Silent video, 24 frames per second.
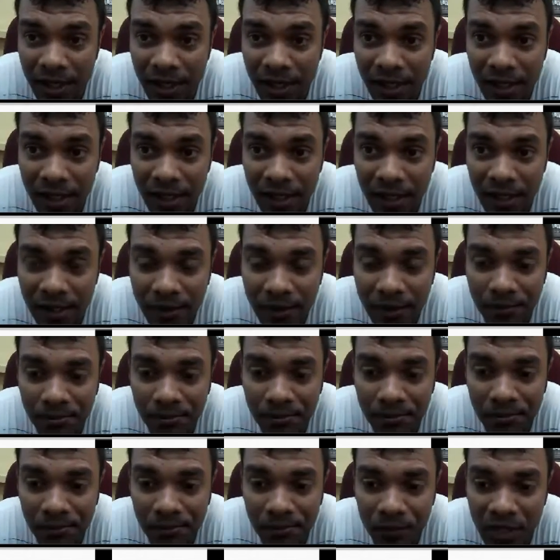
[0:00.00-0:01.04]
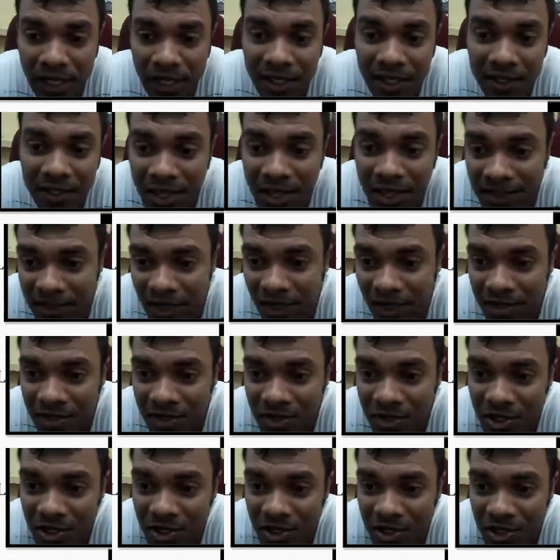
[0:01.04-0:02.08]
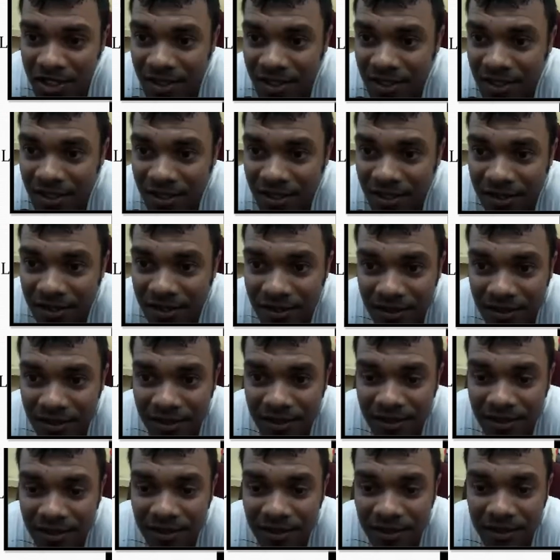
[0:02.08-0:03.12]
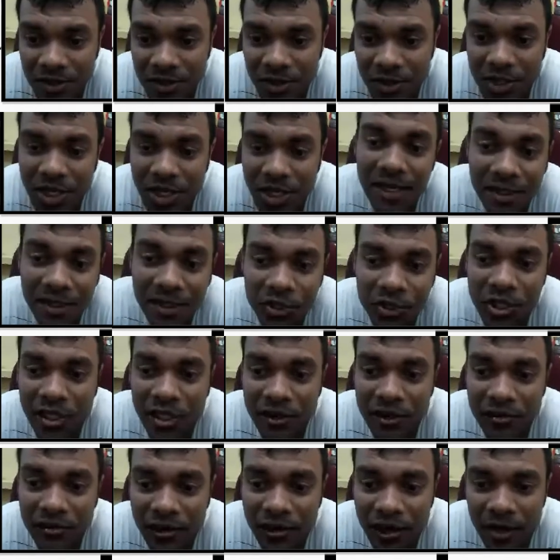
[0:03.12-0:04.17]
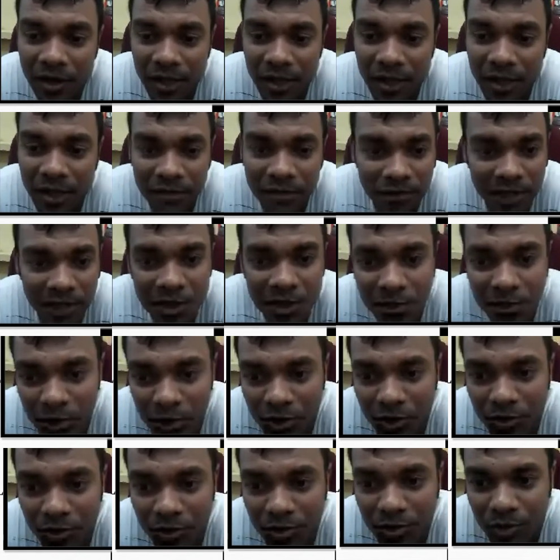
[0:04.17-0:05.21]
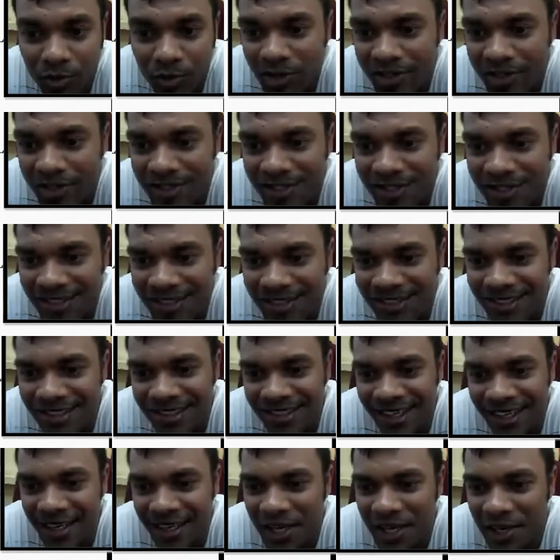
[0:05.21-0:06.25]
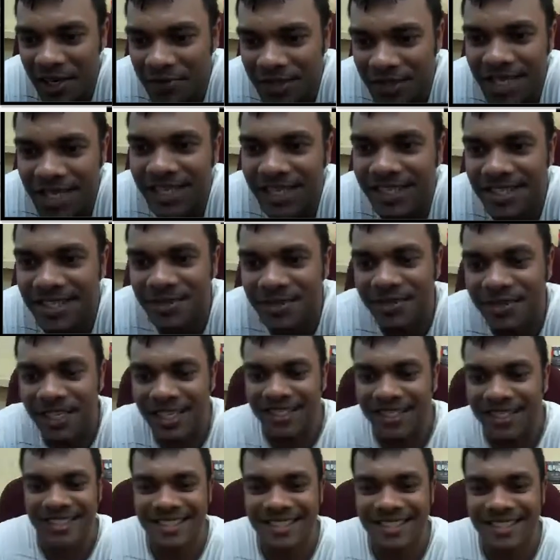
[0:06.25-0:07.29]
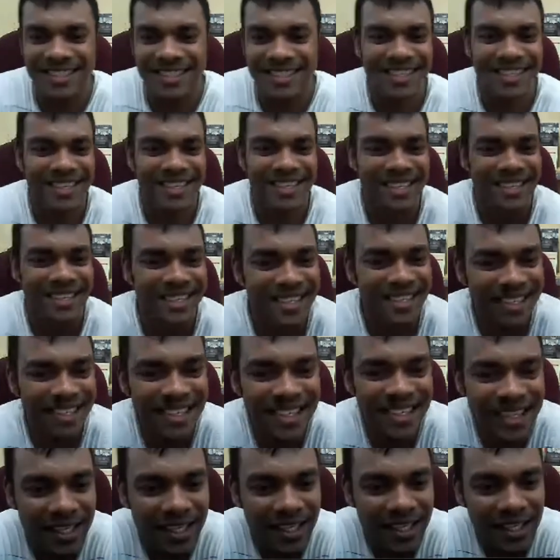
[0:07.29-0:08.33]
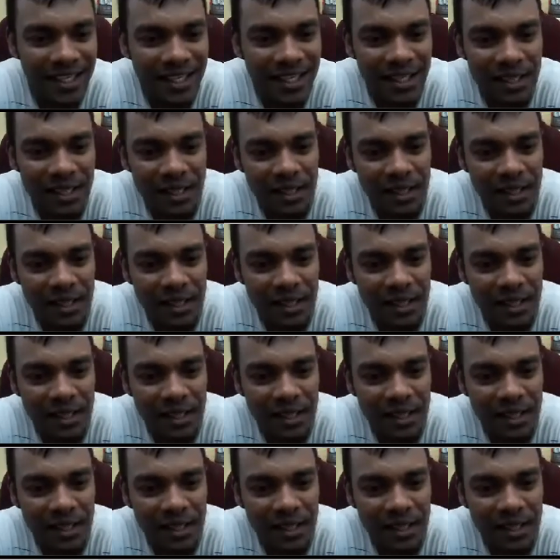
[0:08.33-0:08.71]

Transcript: um, and the second challenge for me is, yeah, I have 400. I have 450